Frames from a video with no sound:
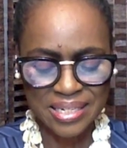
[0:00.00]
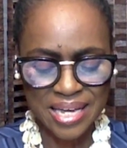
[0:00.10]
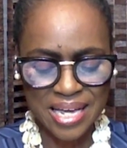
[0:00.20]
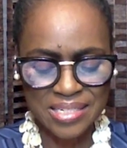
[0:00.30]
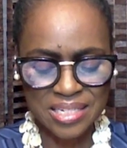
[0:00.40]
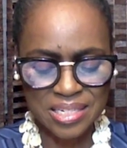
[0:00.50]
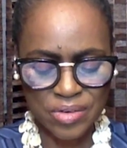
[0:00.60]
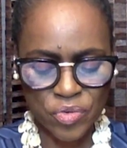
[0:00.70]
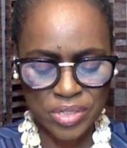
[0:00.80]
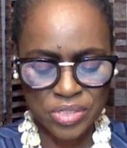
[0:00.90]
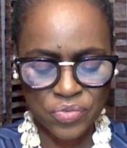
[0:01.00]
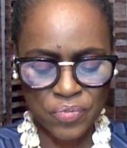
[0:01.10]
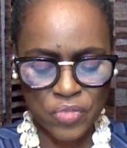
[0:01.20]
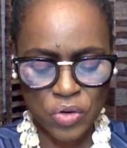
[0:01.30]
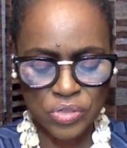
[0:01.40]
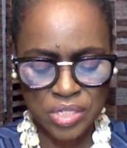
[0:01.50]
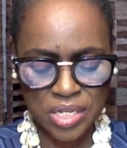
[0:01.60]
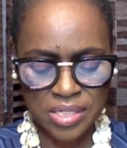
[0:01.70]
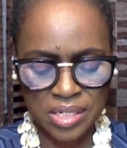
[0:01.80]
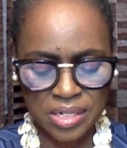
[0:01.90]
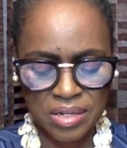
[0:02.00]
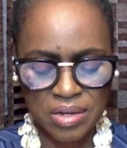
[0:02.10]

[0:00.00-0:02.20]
and deliverance from those things that